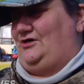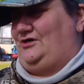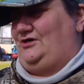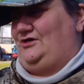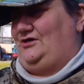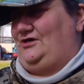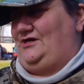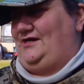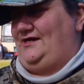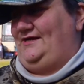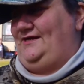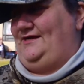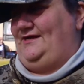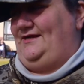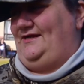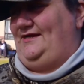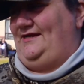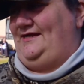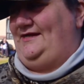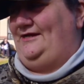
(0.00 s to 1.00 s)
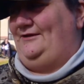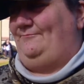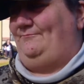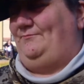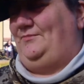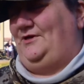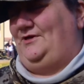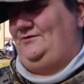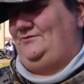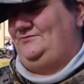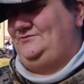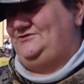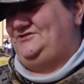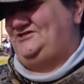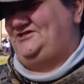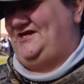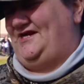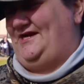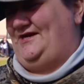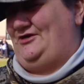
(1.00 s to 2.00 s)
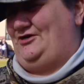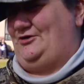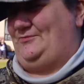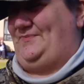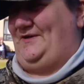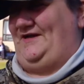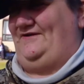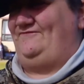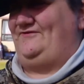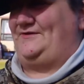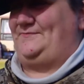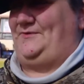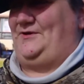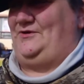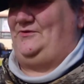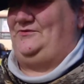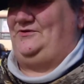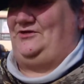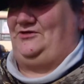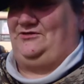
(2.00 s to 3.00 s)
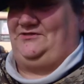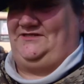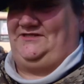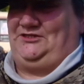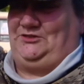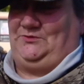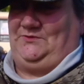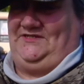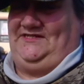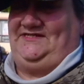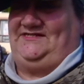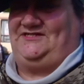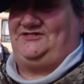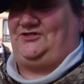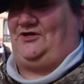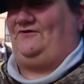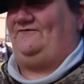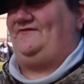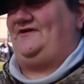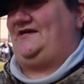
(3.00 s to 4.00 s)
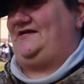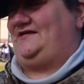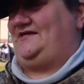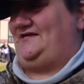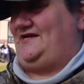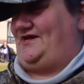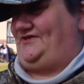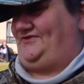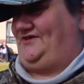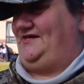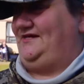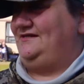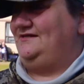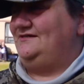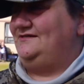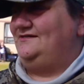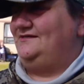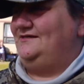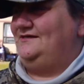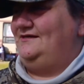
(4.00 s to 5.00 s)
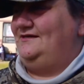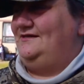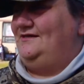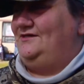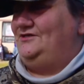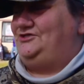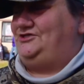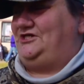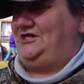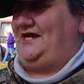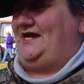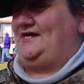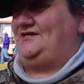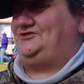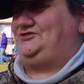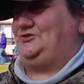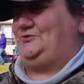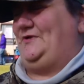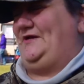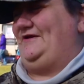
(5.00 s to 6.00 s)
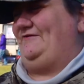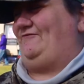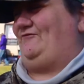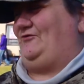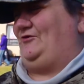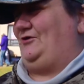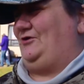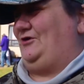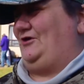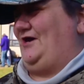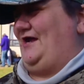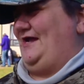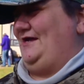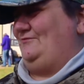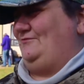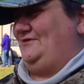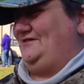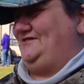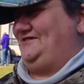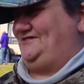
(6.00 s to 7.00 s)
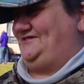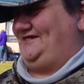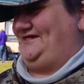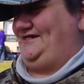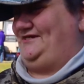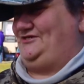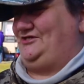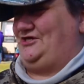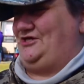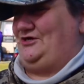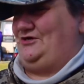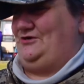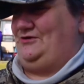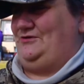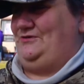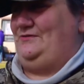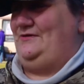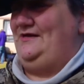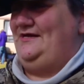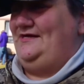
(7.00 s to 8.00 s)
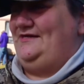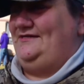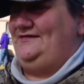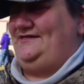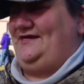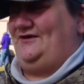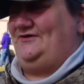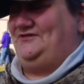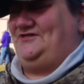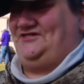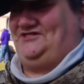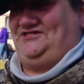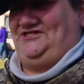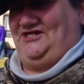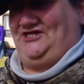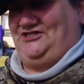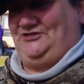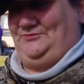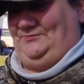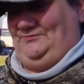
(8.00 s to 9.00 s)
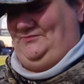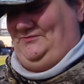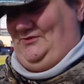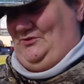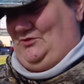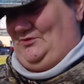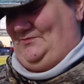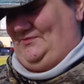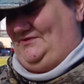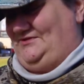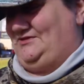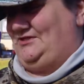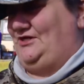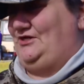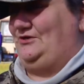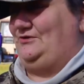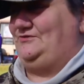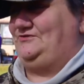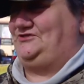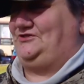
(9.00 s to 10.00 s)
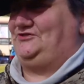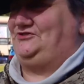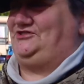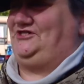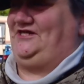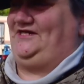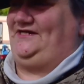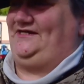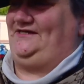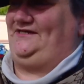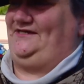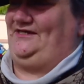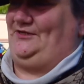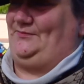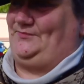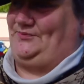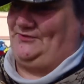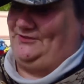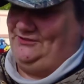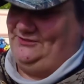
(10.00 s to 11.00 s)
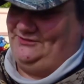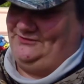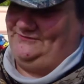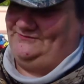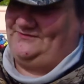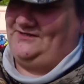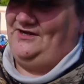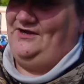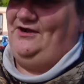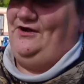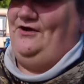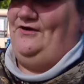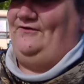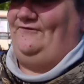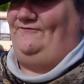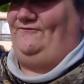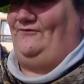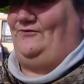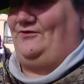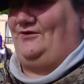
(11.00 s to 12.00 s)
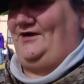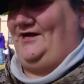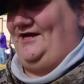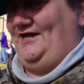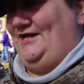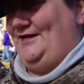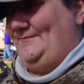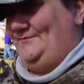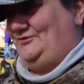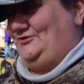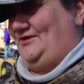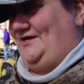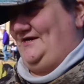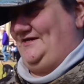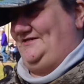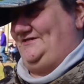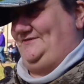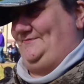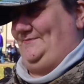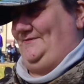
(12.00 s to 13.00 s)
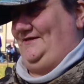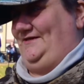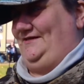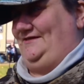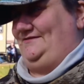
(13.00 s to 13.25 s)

Her hip bones and her pelvic bone are literally dissolving into nothing. She has to wait for her A1C to go down to 6 or below so she can get approved for a hip transplant.